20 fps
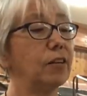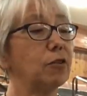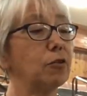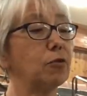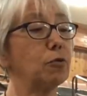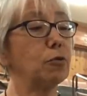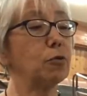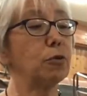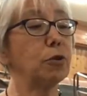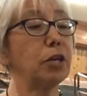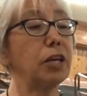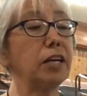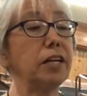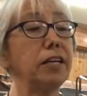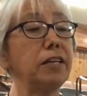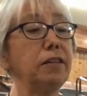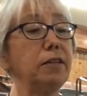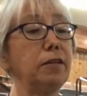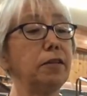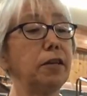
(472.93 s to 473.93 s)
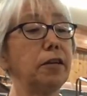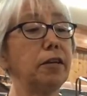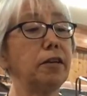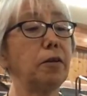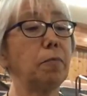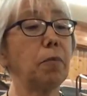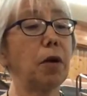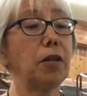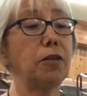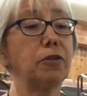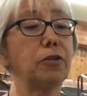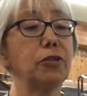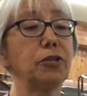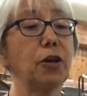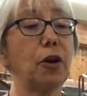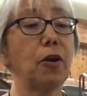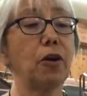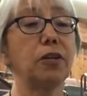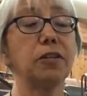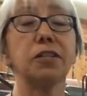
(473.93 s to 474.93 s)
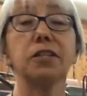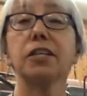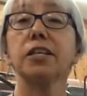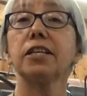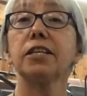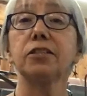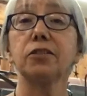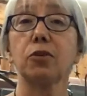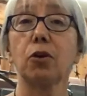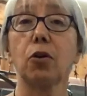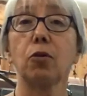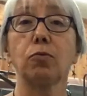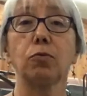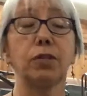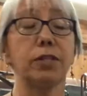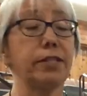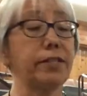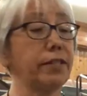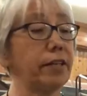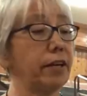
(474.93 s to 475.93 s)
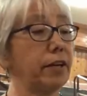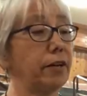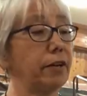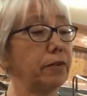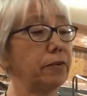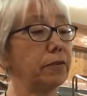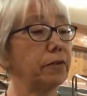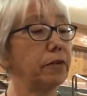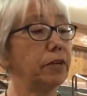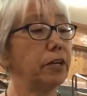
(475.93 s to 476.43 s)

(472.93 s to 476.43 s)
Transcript: Through thick and thin, a mother's heart is always there